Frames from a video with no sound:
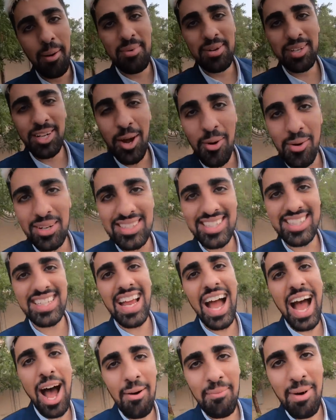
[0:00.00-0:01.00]
I'm gonna go and see
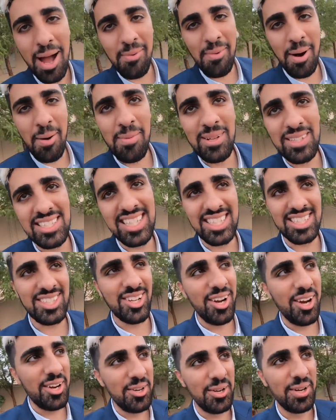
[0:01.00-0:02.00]
how my mom and sister
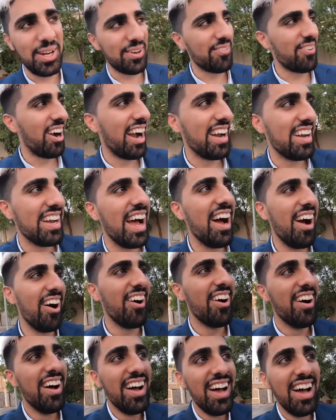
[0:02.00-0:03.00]
are doing right now.